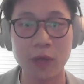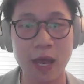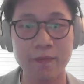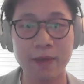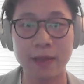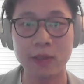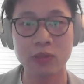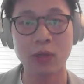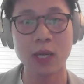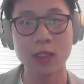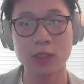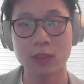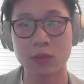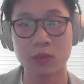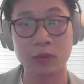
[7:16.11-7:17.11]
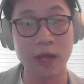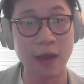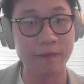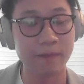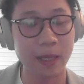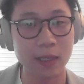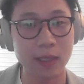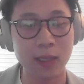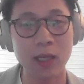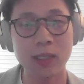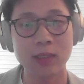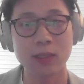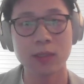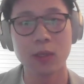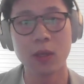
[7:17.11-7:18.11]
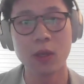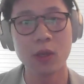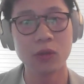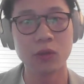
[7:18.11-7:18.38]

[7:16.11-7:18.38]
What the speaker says: Do you have any tractions? Do you have paying clients?